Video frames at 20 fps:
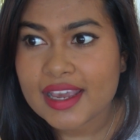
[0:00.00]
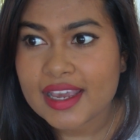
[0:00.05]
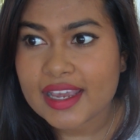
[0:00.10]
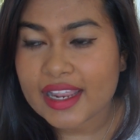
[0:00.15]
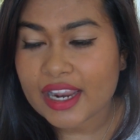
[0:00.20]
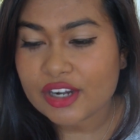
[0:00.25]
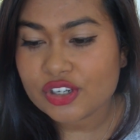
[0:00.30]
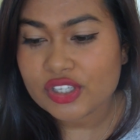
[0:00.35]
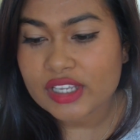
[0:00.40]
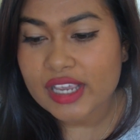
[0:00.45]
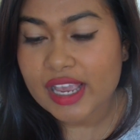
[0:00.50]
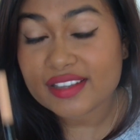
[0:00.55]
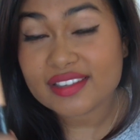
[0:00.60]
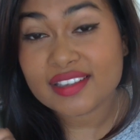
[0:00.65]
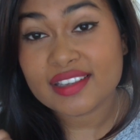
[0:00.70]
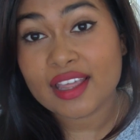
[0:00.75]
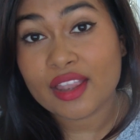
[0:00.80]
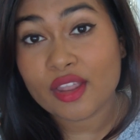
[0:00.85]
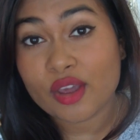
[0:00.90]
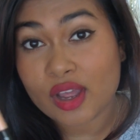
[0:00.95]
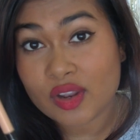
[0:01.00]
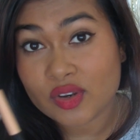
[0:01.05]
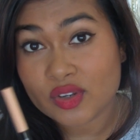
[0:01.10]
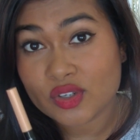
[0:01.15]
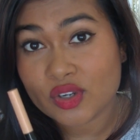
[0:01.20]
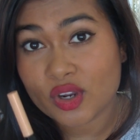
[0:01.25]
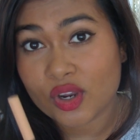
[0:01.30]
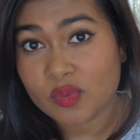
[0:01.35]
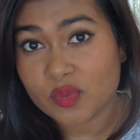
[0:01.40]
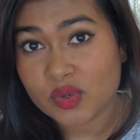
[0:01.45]
It actually has a yellow
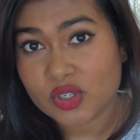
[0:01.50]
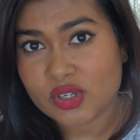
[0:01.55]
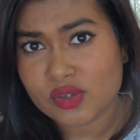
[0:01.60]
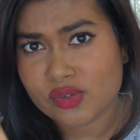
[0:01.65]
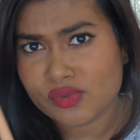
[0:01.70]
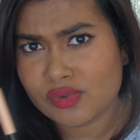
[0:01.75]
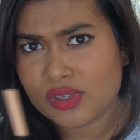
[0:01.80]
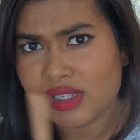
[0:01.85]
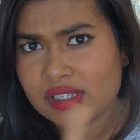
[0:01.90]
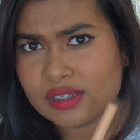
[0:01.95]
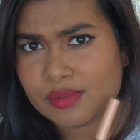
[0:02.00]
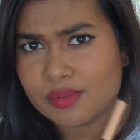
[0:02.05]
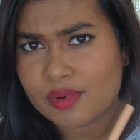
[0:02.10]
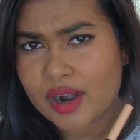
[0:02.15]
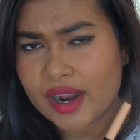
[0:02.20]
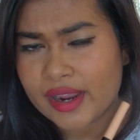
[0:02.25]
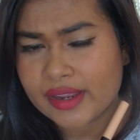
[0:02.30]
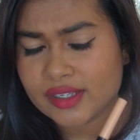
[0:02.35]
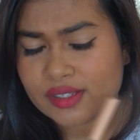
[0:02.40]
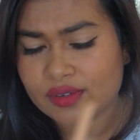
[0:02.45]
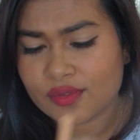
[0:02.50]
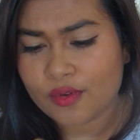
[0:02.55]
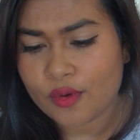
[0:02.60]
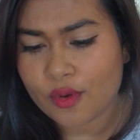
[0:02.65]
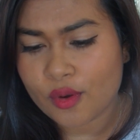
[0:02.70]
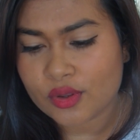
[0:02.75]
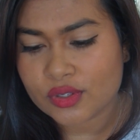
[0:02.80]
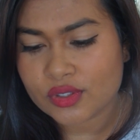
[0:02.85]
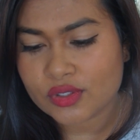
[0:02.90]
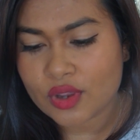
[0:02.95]
undertone, which I was really surprised
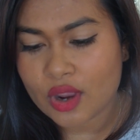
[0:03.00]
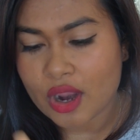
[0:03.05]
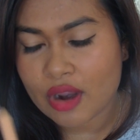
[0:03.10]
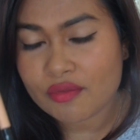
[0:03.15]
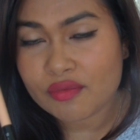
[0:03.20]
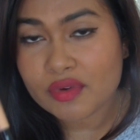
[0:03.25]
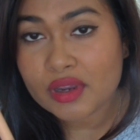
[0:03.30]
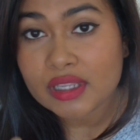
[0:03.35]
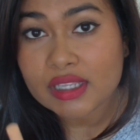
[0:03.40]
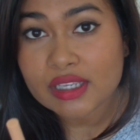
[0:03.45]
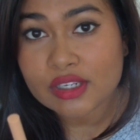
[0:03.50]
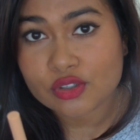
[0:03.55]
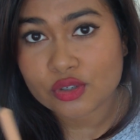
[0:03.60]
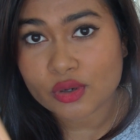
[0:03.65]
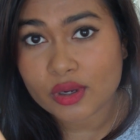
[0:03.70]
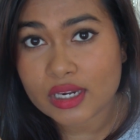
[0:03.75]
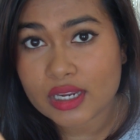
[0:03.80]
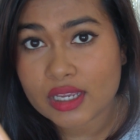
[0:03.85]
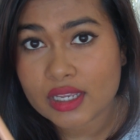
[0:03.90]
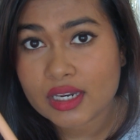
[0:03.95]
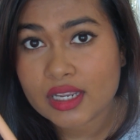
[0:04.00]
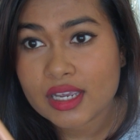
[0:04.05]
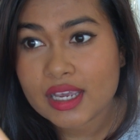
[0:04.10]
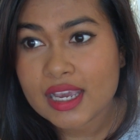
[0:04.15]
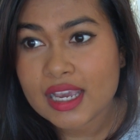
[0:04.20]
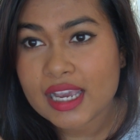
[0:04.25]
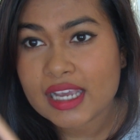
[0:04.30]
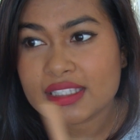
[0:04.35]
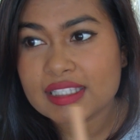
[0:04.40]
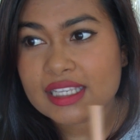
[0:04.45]
for. So I really enjoyed it.
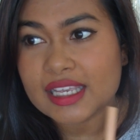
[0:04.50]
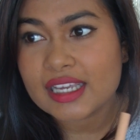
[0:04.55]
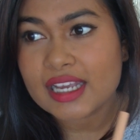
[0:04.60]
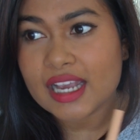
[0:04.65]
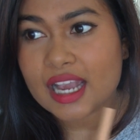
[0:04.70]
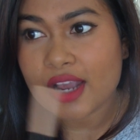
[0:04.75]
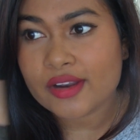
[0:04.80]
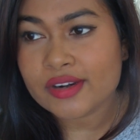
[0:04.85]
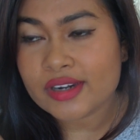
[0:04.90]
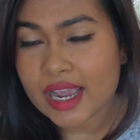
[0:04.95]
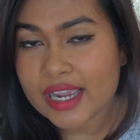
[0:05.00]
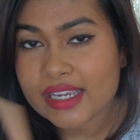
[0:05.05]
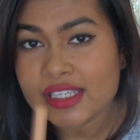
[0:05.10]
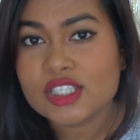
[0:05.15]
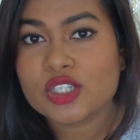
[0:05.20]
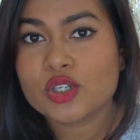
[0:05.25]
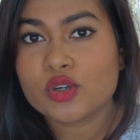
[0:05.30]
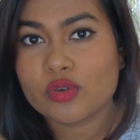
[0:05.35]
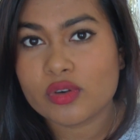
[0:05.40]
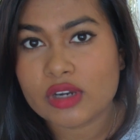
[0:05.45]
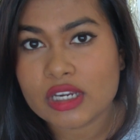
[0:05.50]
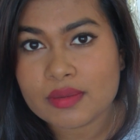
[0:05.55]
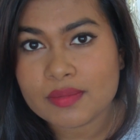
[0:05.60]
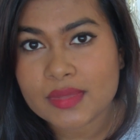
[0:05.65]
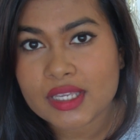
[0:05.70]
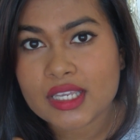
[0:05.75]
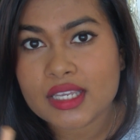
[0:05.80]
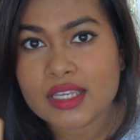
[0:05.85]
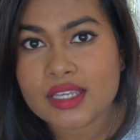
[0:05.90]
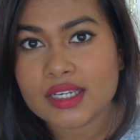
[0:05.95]
It's like a nice
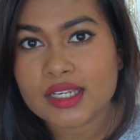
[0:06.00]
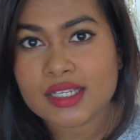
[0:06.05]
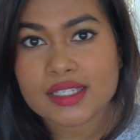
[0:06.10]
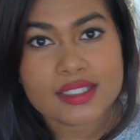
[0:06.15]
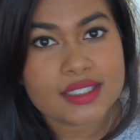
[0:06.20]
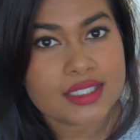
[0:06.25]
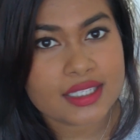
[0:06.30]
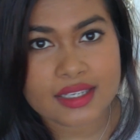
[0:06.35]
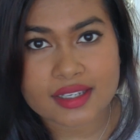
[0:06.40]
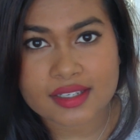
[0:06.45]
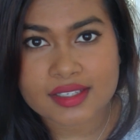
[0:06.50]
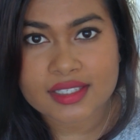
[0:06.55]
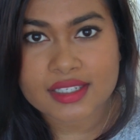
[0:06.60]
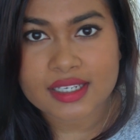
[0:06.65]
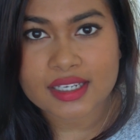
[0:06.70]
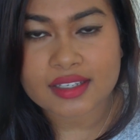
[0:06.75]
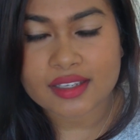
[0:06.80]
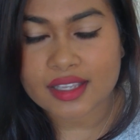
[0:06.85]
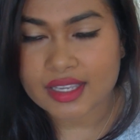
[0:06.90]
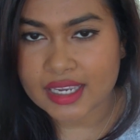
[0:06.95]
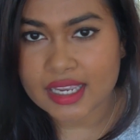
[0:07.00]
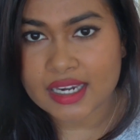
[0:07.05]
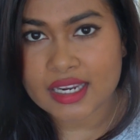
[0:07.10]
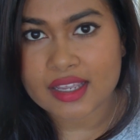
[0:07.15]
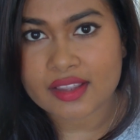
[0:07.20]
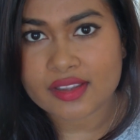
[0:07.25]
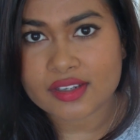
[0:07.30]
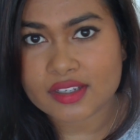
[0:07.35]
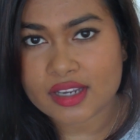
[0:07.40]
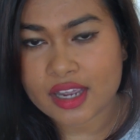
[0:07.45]
creamy concealer stick, like any
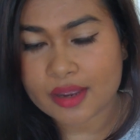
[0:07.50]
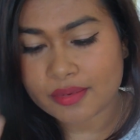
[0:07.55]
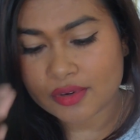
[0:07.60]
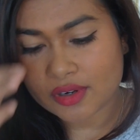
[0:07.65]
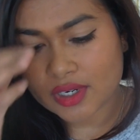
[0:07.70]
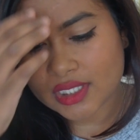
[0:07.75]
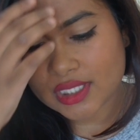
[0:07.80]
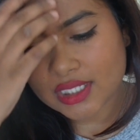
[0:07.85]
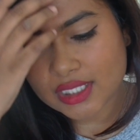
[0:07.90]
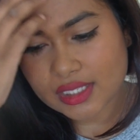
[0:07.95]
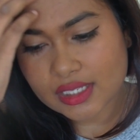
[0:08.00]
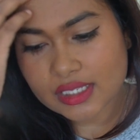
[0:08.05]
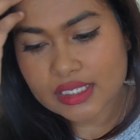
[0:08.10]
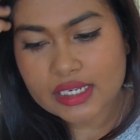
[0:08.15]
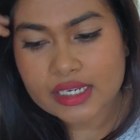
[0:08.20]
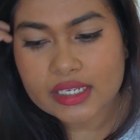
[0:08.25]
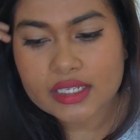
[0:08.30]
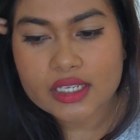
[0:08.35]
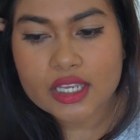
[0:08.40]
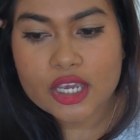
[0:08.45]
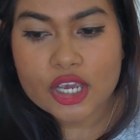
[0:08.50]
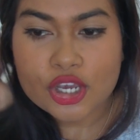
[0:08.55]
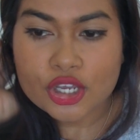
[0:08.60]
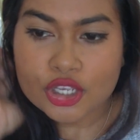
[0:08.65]
other type of concealer stick.